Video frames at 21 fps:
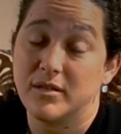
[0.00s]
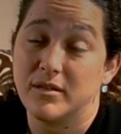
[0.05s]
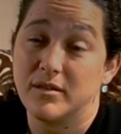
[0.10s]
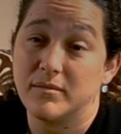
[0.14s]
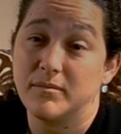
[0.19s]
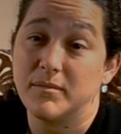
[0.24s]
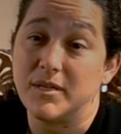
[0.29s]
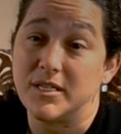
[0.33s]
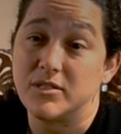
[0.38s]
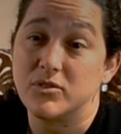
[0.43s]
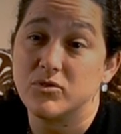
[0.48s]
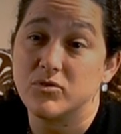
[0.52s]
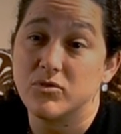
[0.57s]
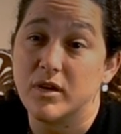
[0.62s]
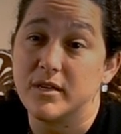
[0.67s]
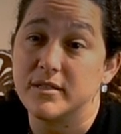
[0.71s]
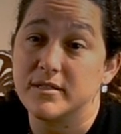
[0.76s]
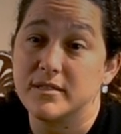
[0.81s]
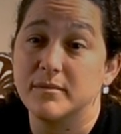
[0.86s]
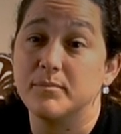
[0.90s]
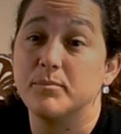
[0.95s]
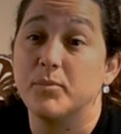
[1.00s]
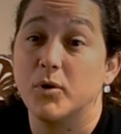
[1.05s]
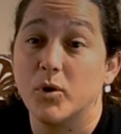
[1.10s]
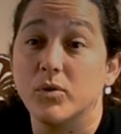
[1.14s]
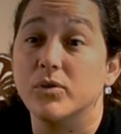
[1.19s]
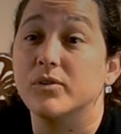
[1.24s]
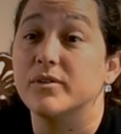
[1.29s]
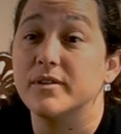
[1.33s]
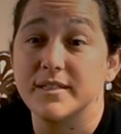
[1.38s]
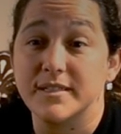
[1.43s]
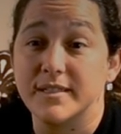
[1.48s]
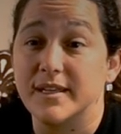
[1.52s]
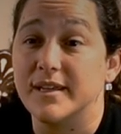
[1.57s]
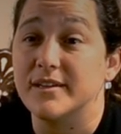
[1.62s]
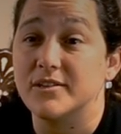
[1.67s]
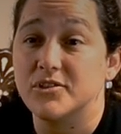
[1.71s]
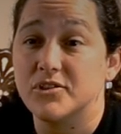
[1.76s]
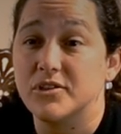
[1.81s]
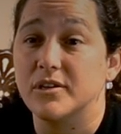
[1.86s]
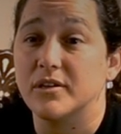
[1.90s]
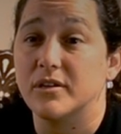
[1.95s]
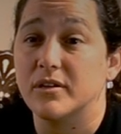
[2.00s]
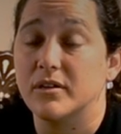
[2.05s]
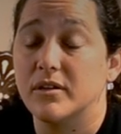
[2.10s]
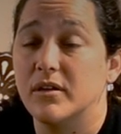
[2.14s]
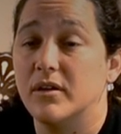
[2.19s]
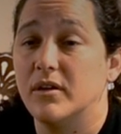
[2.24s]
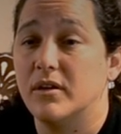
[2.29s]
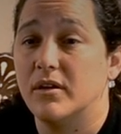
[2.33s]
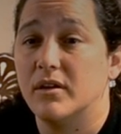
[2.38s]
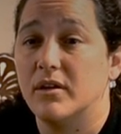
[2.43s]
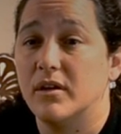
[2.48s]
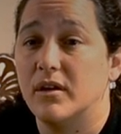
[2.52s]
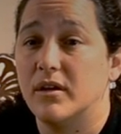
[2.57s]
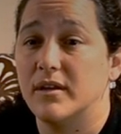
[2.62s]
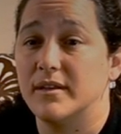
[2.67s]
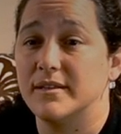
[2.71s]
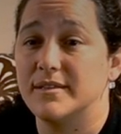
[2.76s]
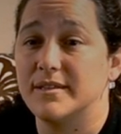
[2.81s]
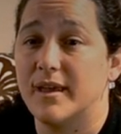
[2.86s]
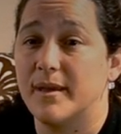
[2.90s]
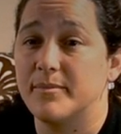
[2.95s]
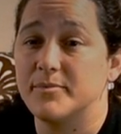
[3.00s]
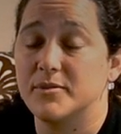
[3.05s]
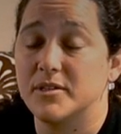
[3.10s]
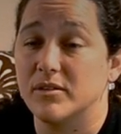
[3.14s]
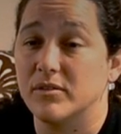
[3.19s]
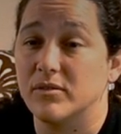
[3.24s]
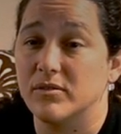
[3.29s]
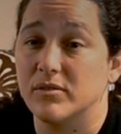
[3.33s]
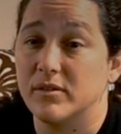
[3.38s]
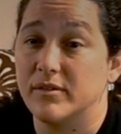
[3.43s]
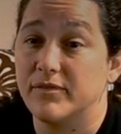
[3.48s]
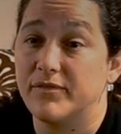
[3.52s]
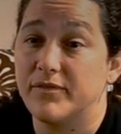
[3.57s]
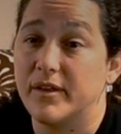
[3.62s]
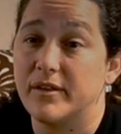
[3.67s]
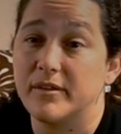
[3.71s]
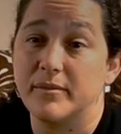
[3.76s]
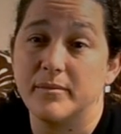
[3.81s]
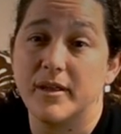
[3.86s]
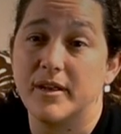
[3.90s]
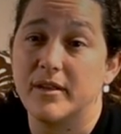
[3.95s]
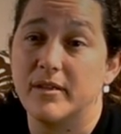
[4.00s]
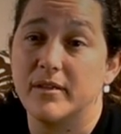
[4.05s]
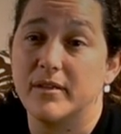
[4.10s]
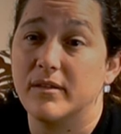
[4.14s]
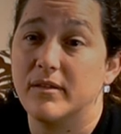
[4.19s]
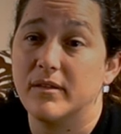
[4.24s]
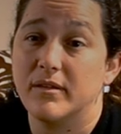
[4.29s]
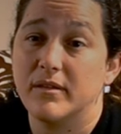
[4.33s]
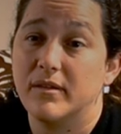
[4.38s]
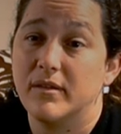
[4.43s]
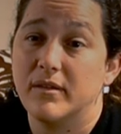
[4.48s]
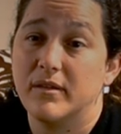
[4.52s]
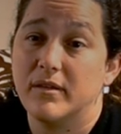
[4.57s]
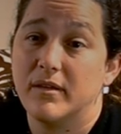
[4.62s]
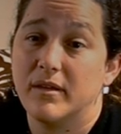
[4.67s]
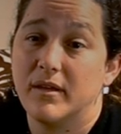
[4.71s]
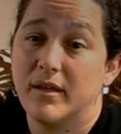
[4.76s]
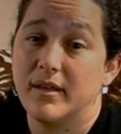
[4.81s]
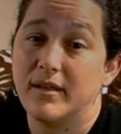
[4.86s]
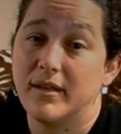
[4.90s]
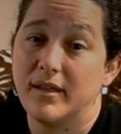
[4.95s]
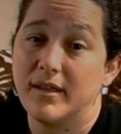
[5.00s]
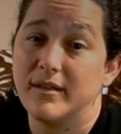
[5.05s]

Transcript: and mistrust and polarization, it's absolutely fundamental, and